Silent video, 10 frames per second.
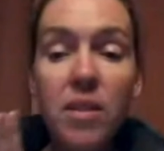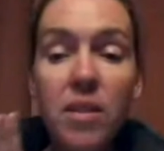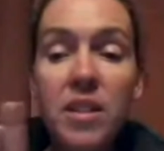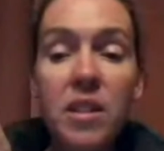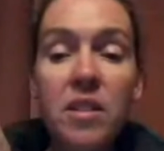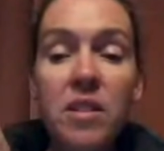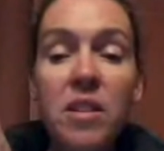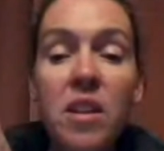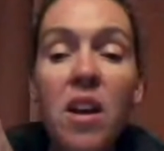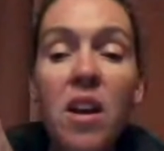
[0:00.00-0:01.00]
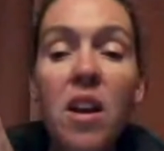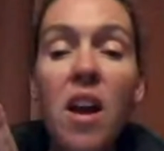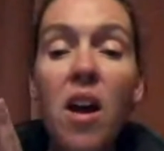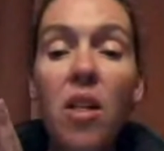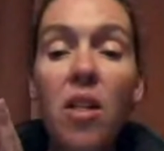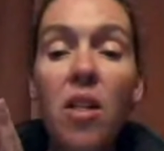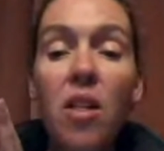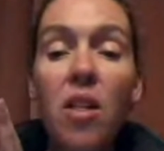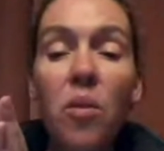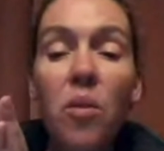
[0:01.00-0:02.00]
This is
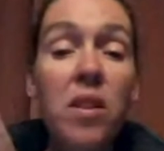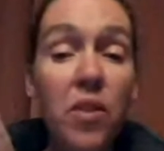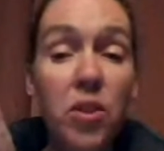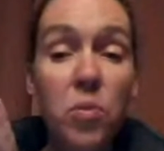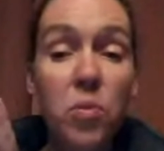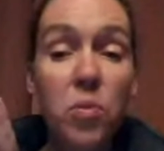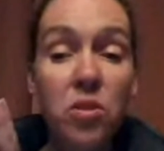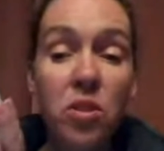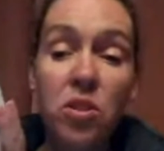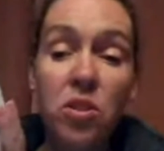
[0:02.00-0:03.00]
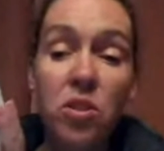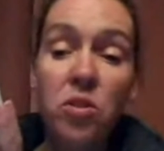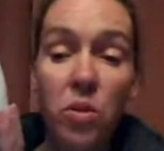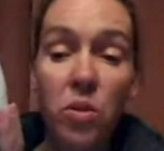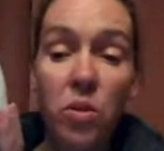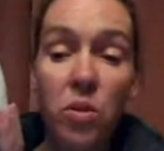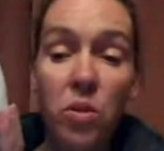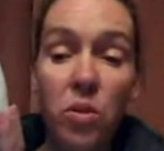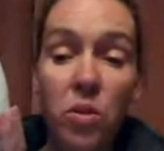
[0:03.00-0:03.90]
one of the first ways you can use oils.